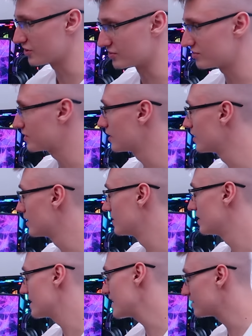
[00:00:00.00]
just,
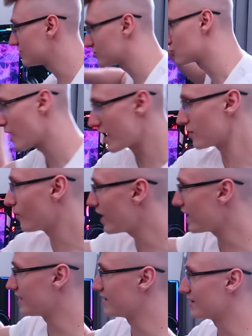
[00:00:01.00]
it straight
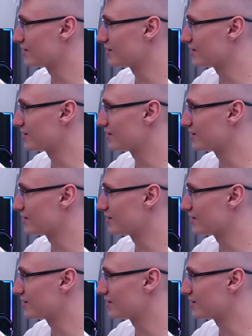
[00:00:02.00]
away